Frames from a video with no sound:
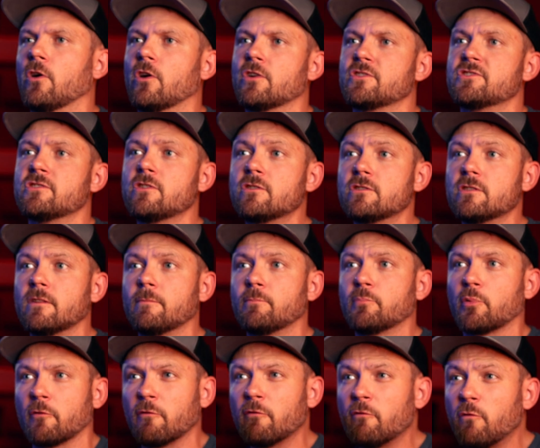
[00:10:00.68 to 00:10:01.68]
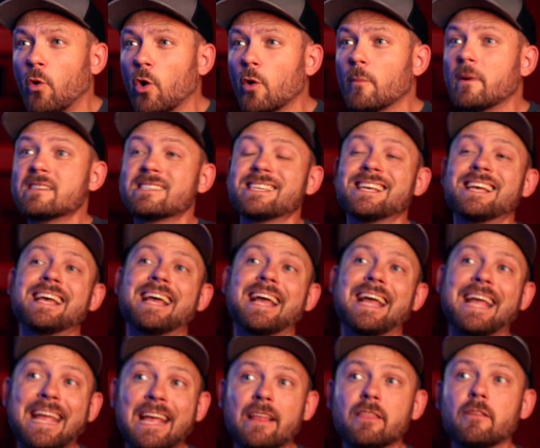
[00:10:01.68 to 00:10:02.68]
ours due to the performance
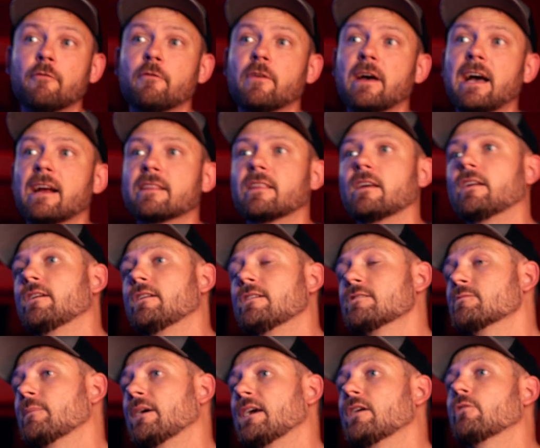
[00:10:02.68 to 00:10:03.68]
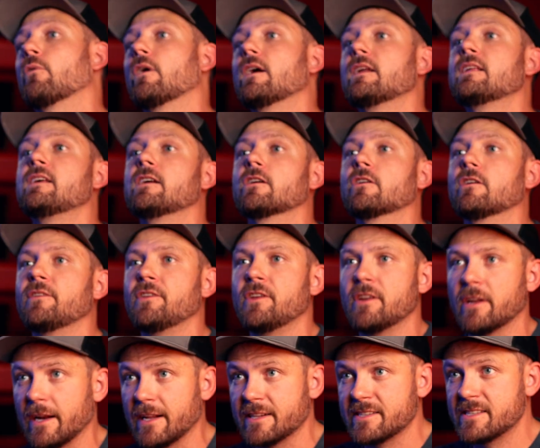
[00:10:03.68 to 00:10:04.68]
and the fact that it is made right here in the
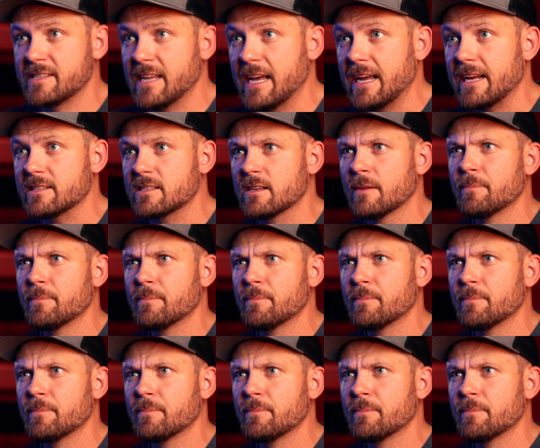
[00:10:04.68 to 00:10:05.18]
United States.